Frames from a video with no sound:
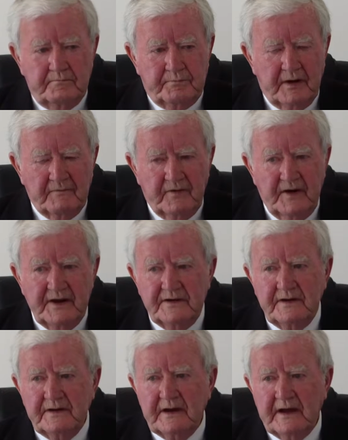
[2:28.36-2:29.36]

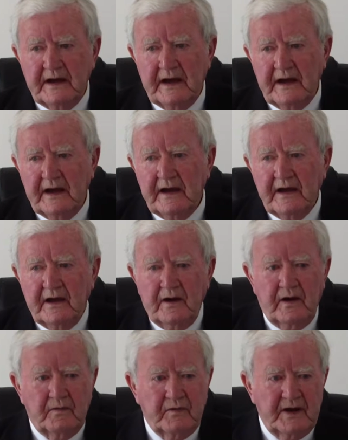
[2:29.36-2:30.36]
providing
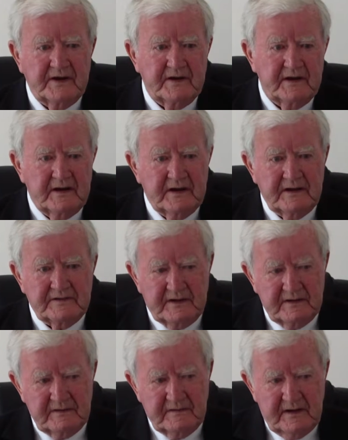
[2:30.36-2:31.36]
when
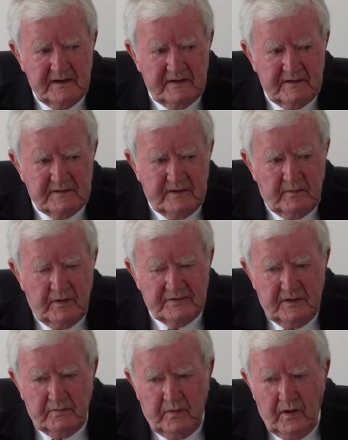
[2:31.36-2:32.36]
the
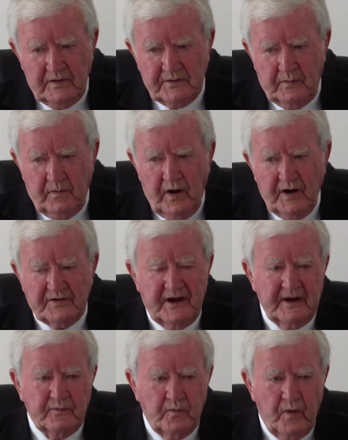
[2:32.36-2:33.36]
water
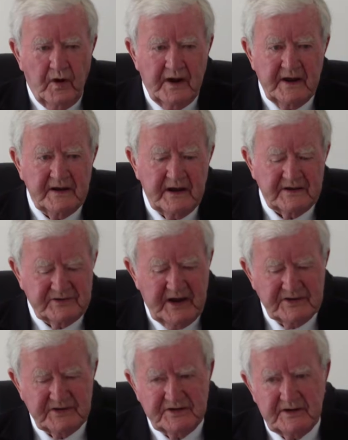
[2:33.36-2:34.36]
and wine
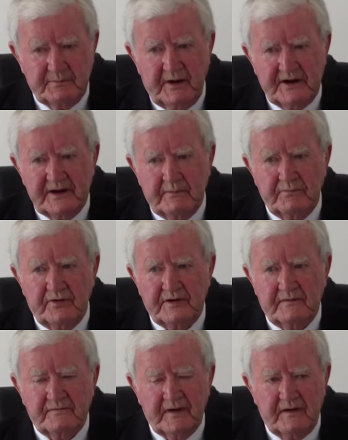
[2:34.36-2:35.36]
changed into the body and blood
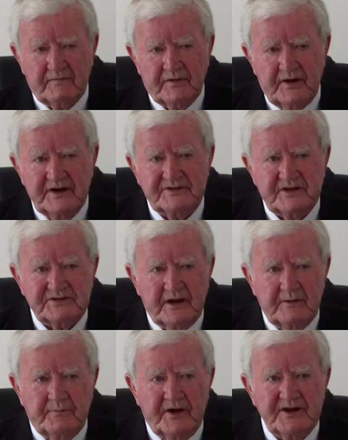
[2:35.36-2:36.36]
of Christ. The
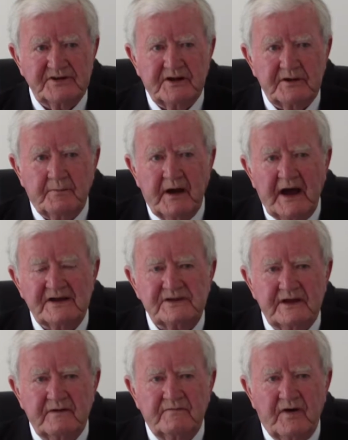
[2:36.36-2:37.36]
celebration of the
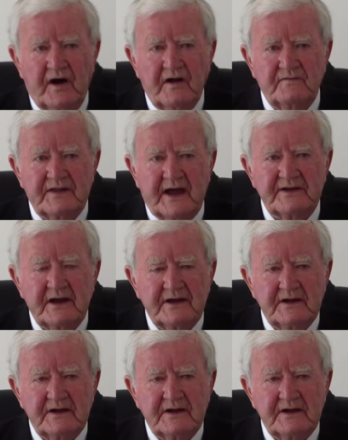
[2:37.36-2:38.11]
Mass involved that